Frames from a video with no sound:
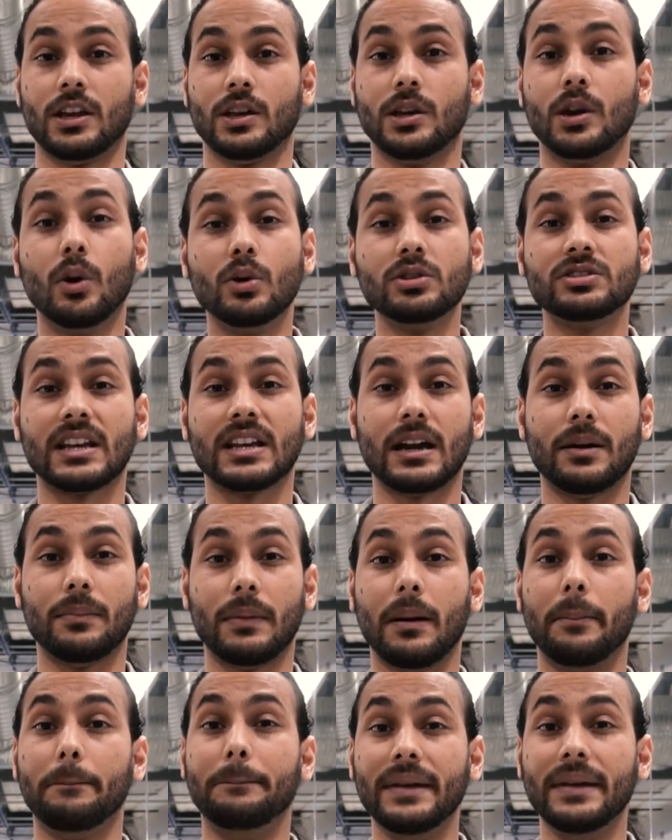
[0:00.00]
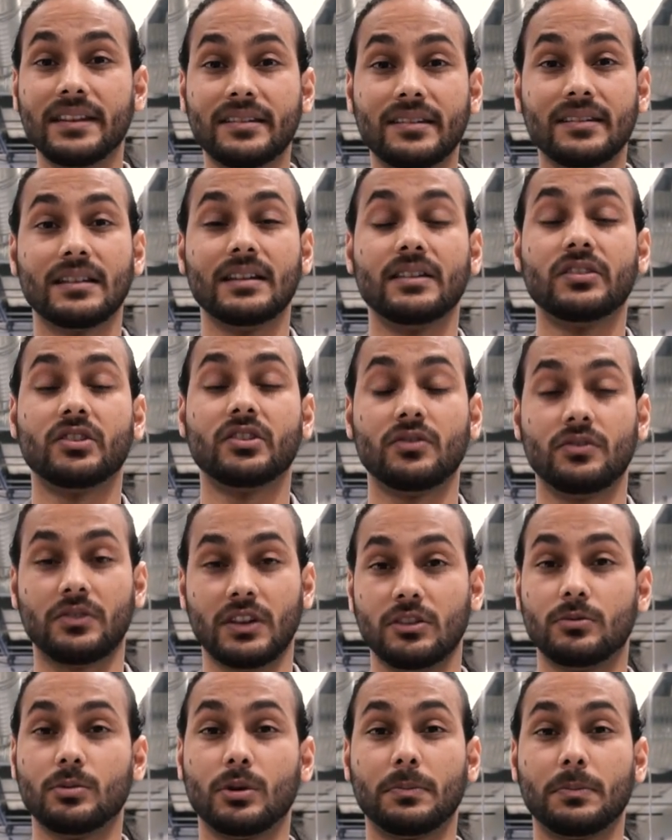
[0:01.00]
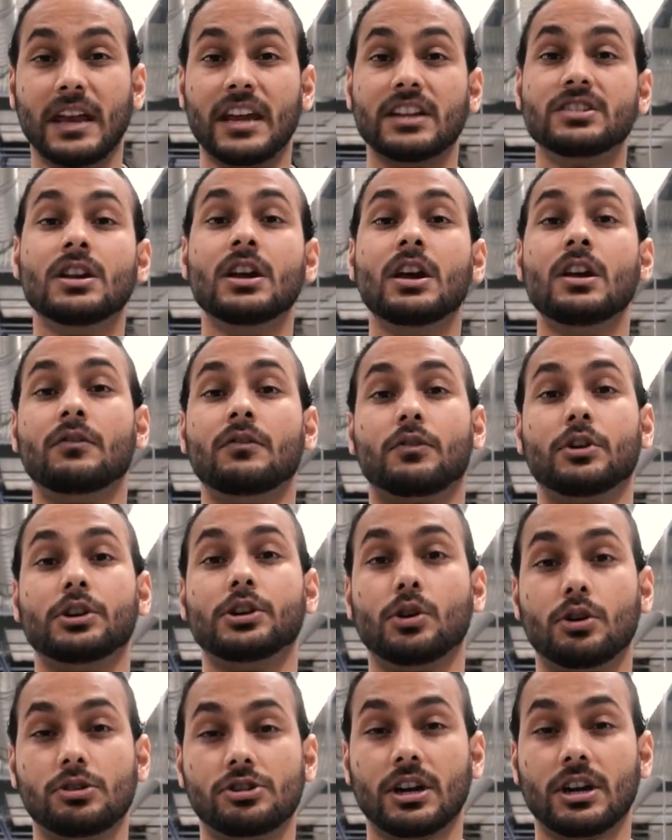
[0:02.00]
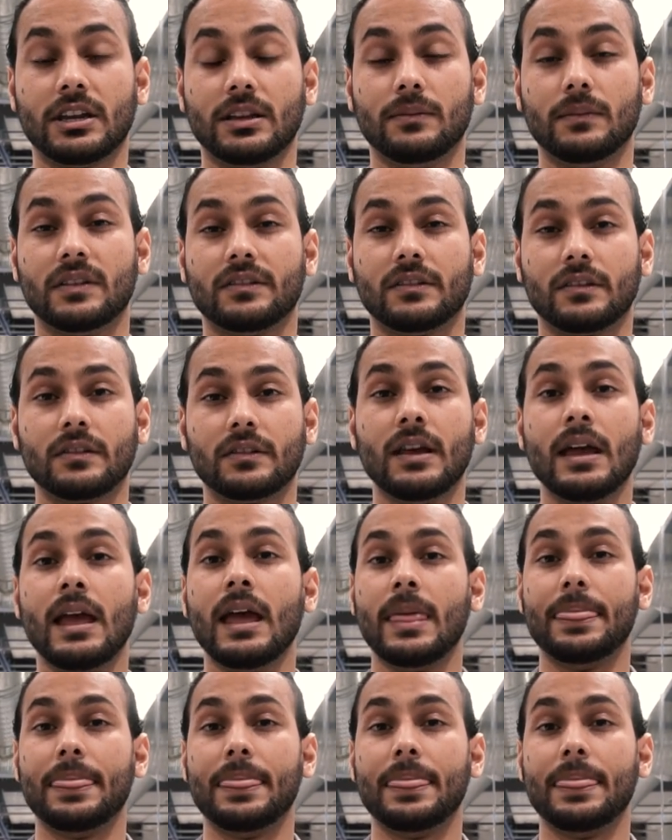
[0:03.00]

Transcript: Go set up a business Facebook page for your trucking business.